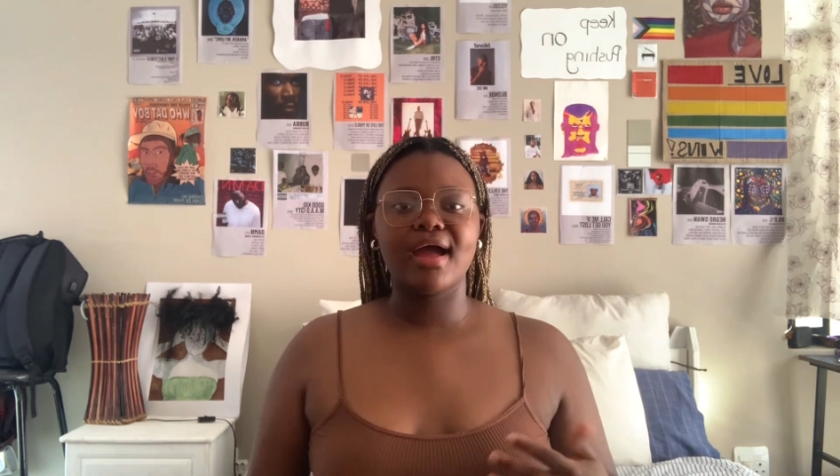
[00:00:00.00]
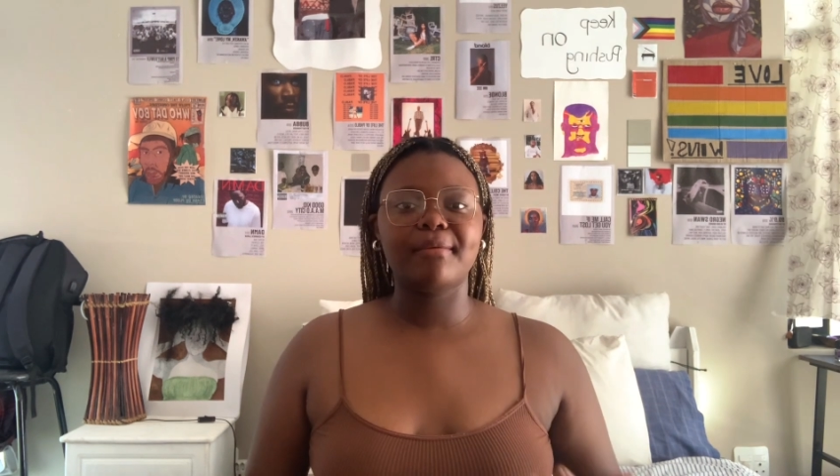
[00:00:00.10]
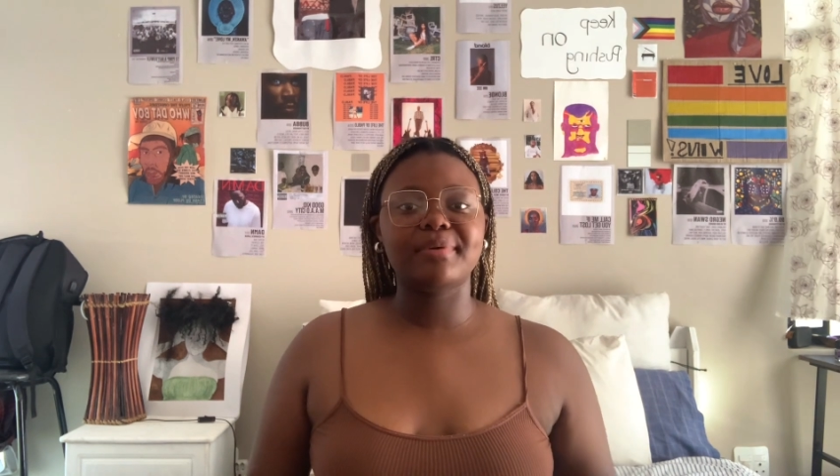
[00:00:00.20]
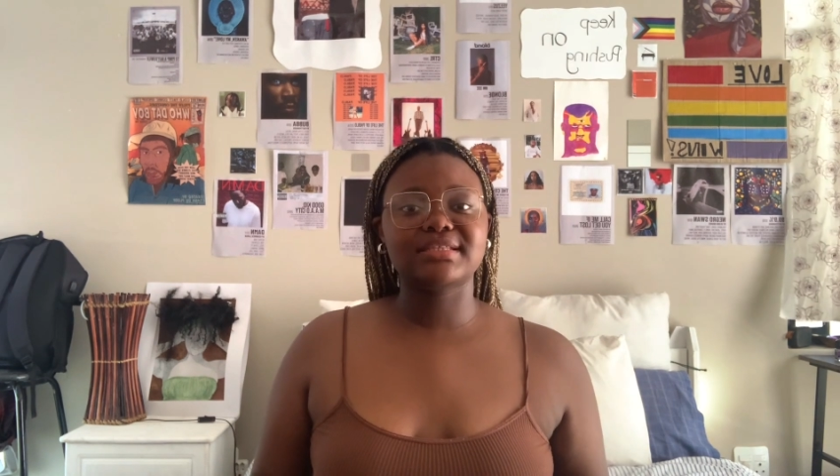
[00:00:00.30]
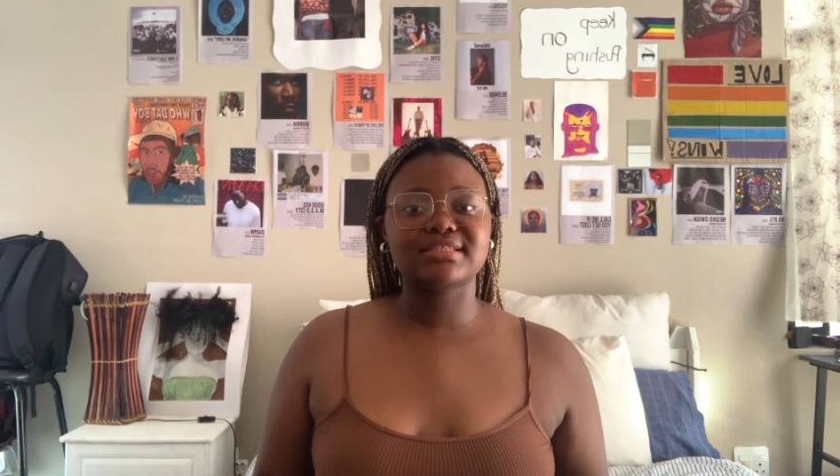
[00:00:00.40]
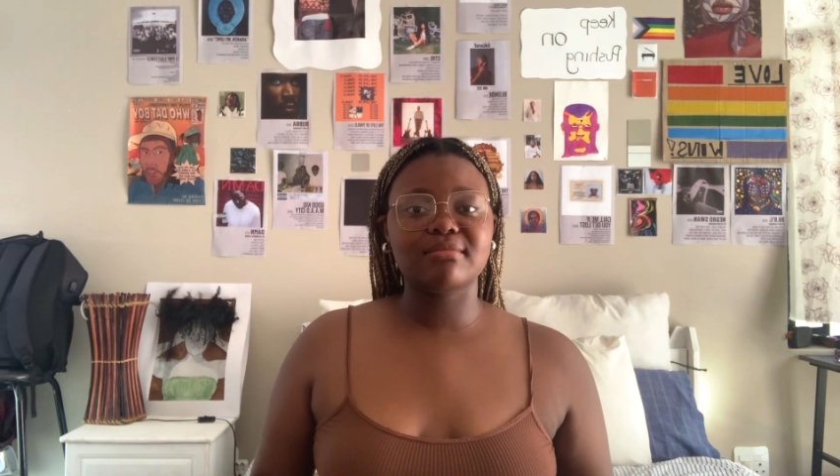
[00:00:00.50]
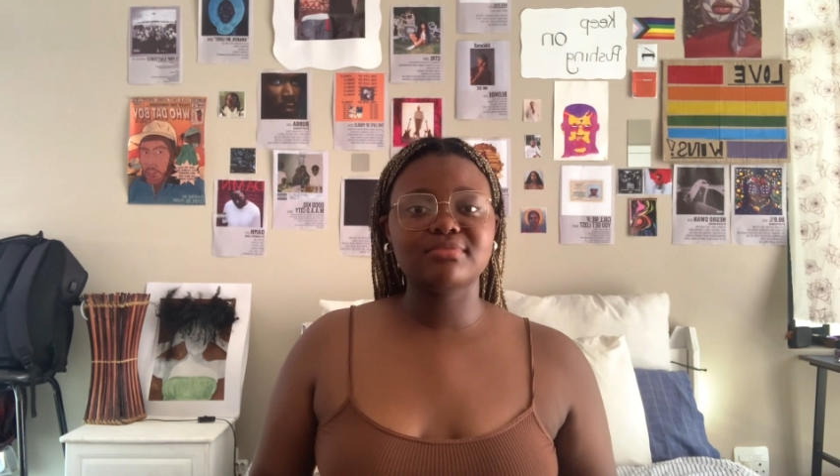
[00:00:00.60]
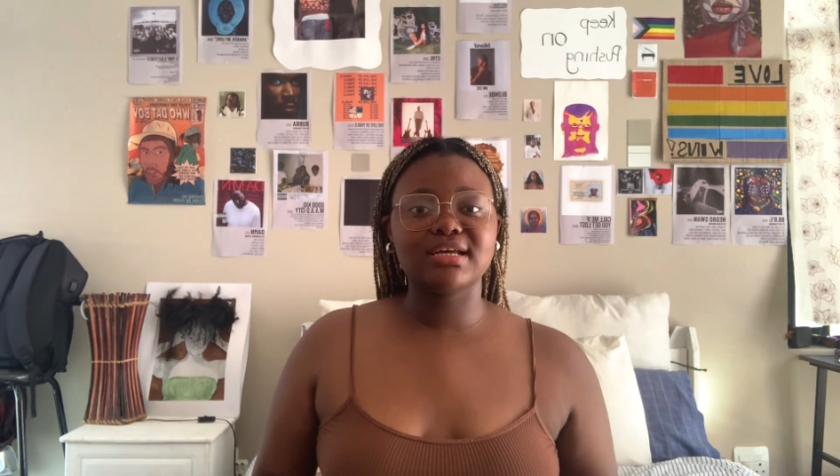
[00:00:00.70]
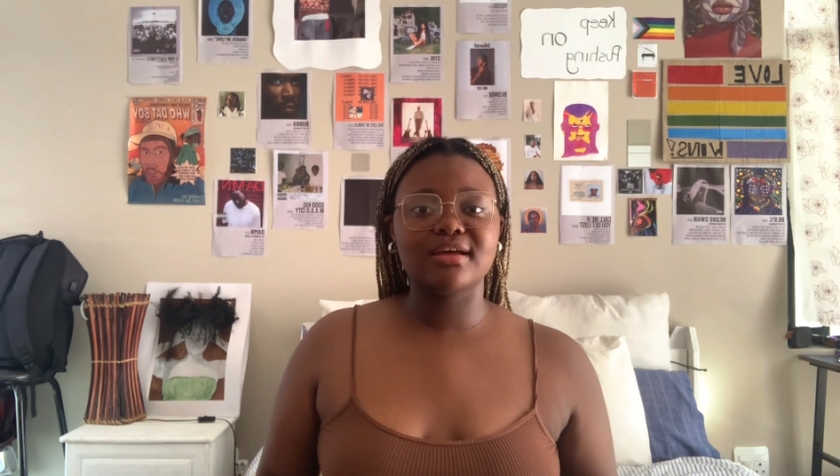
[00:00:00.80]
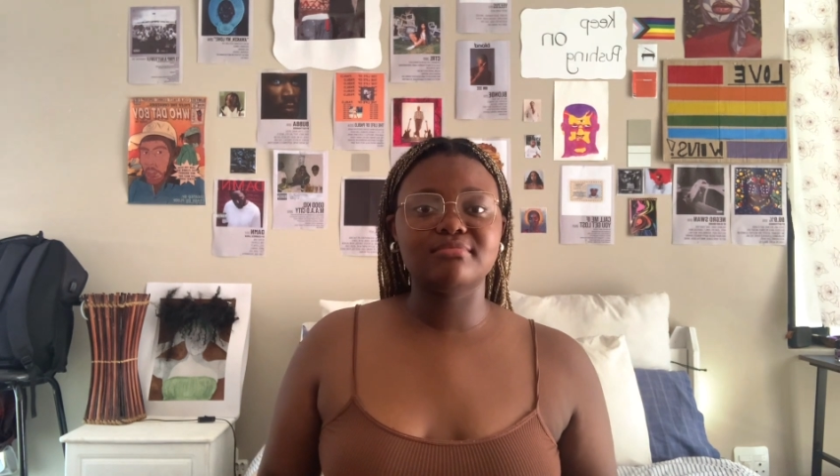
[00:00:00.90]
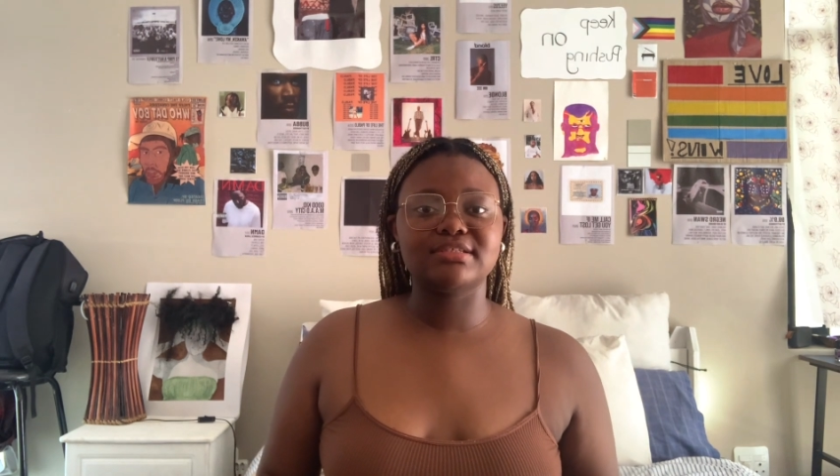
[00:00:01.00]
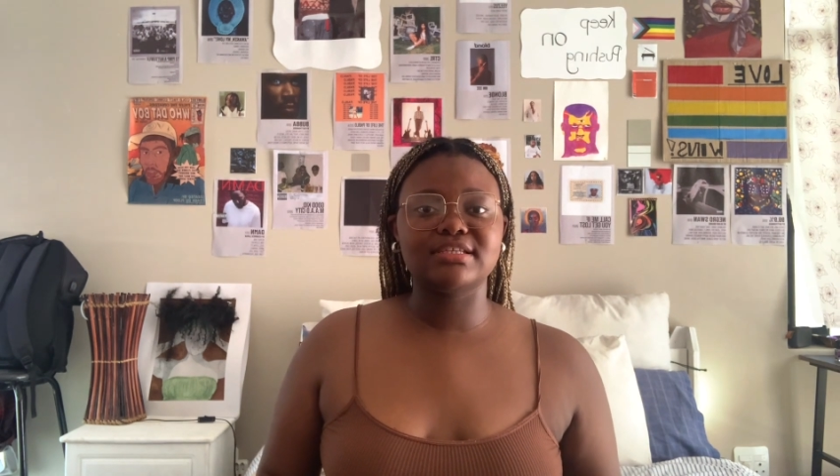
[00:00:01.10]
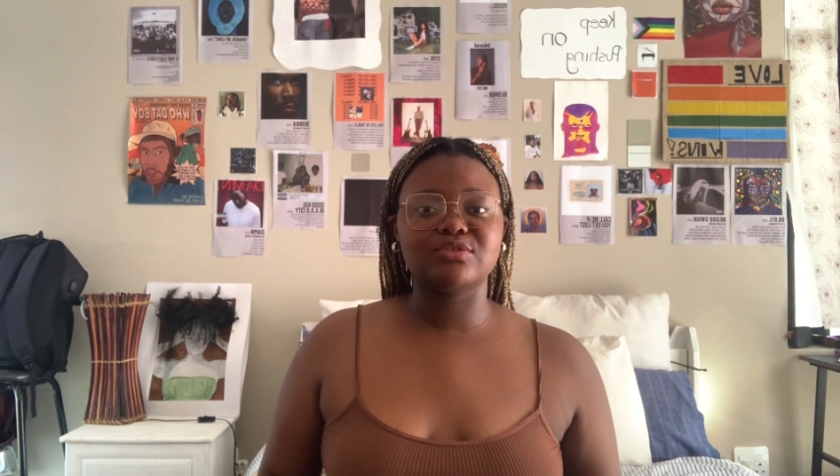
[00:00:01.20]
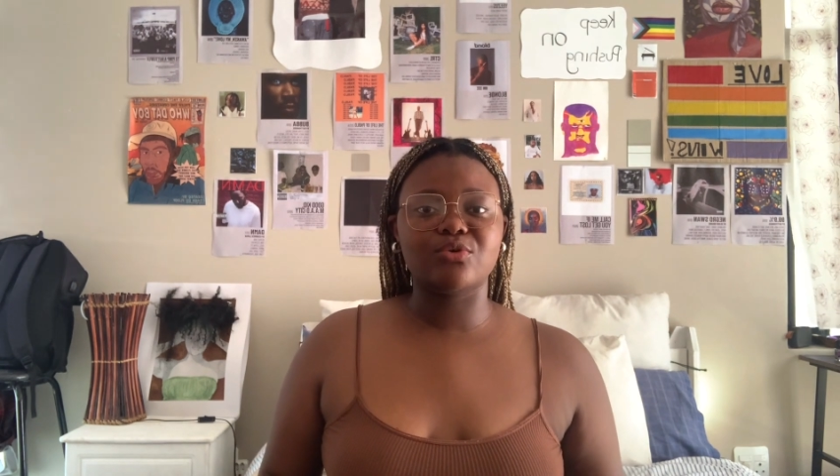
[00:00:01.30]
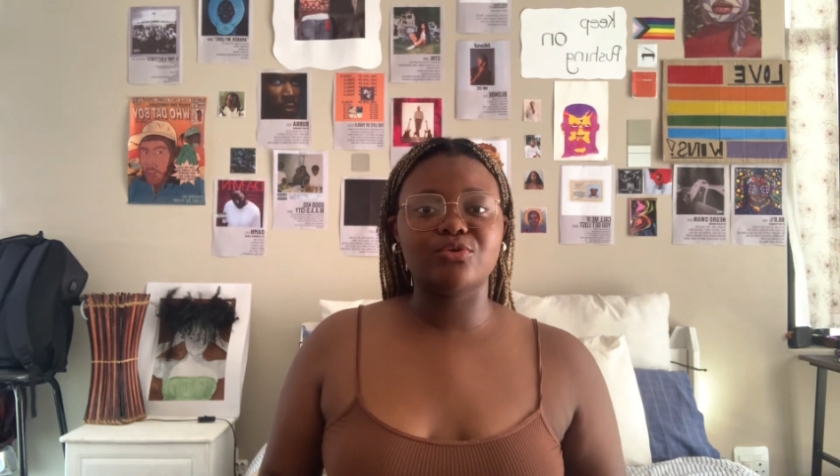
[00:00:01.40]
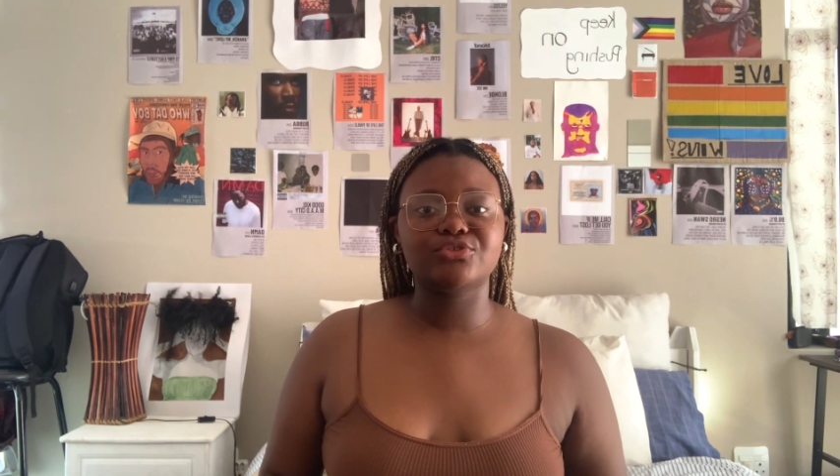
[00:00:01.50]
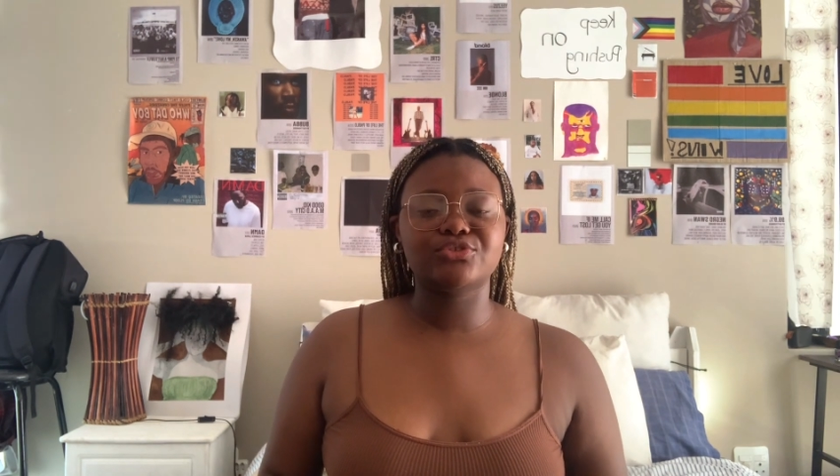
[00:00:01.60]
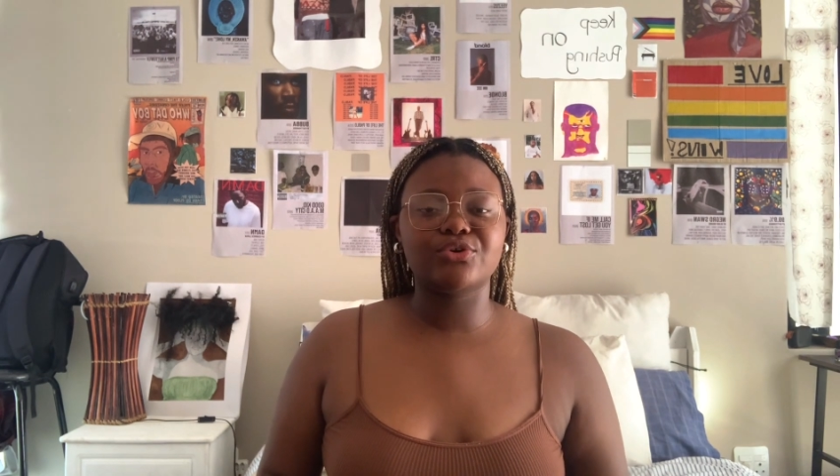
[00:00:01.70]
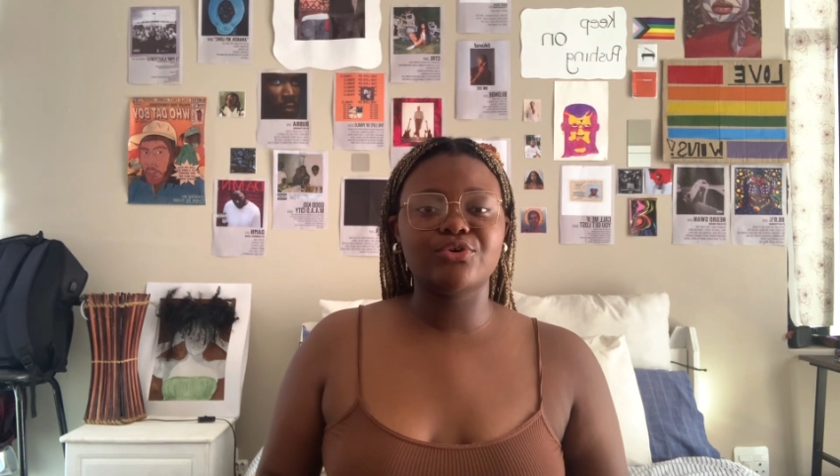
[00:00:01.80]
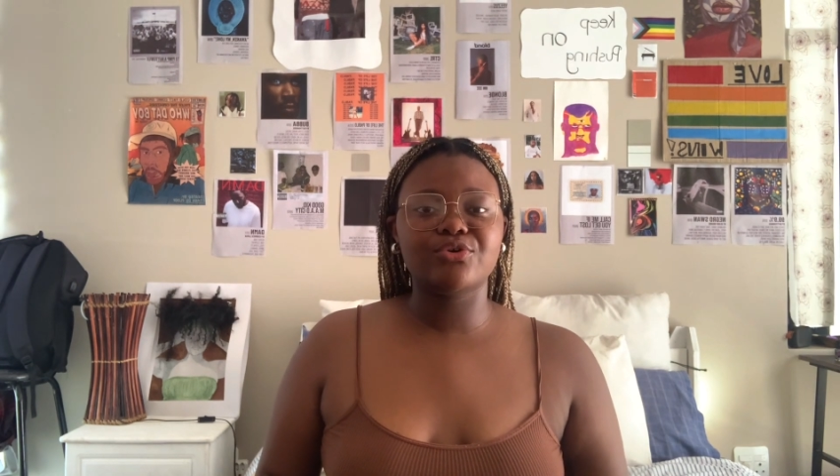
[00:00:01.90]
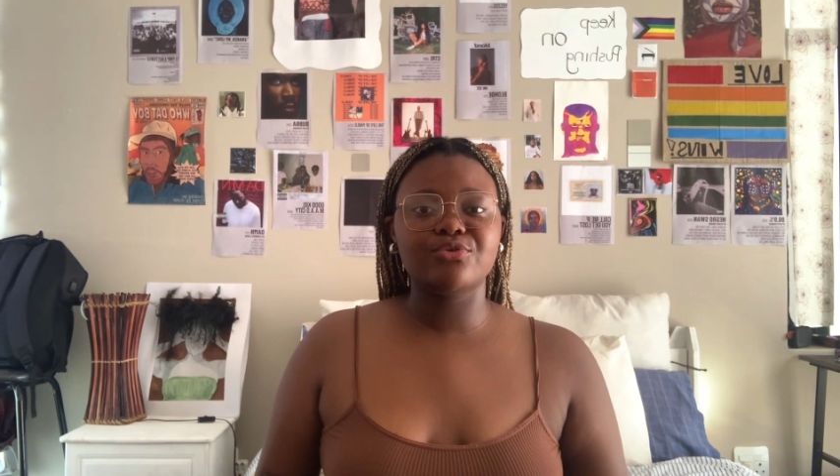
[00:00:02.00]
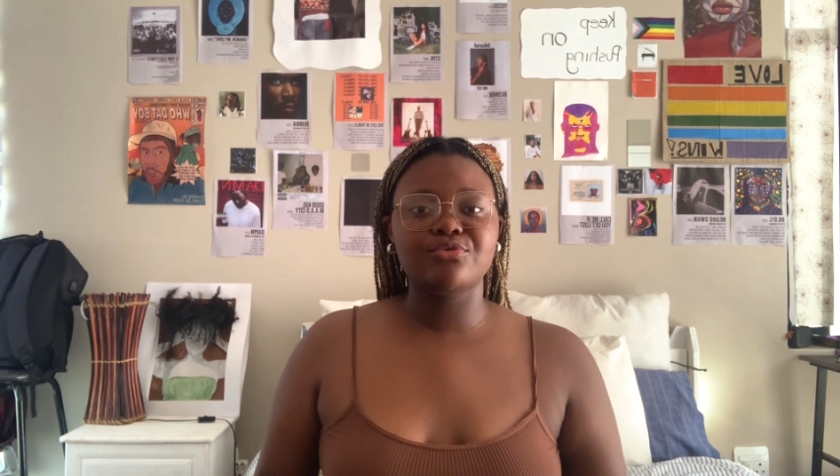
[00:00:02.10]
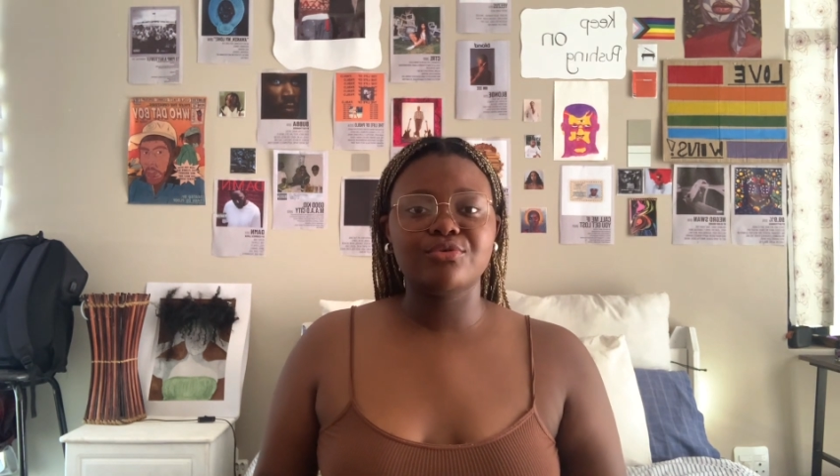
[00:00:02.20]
But sometimes there's also